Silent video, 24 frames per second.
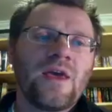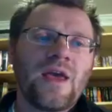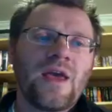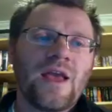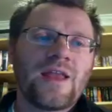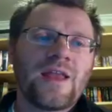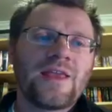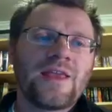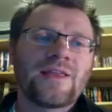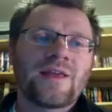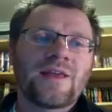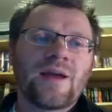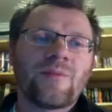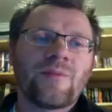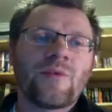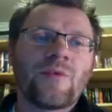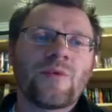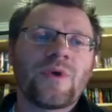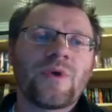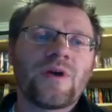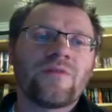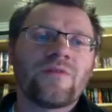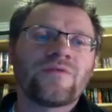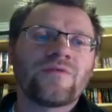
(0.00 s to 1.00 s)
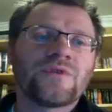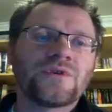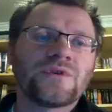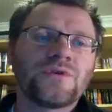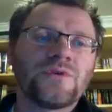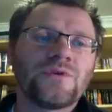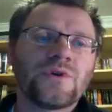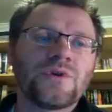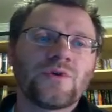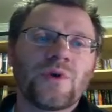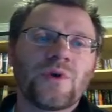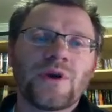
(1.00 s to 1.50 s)
any time that we have two
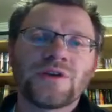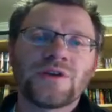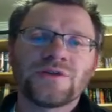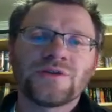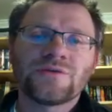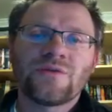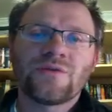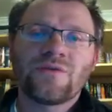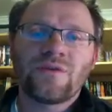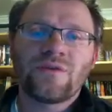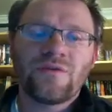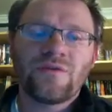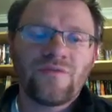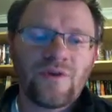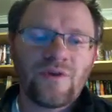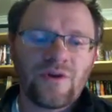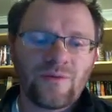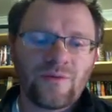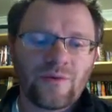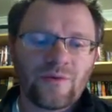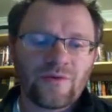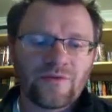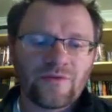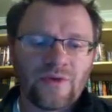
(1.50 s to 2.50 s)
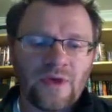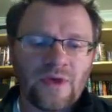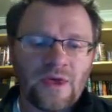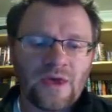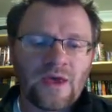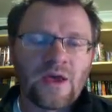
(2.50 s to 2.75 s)
equations with two variables.